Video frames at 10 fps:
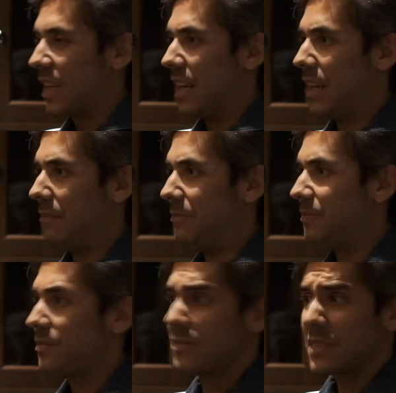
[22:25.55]

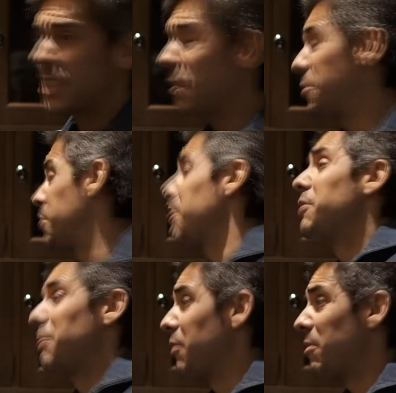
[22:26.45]
Talking
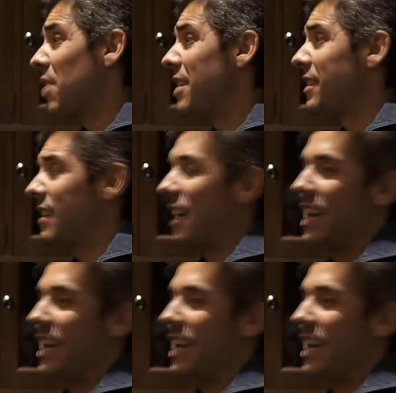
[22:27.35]
of another brands,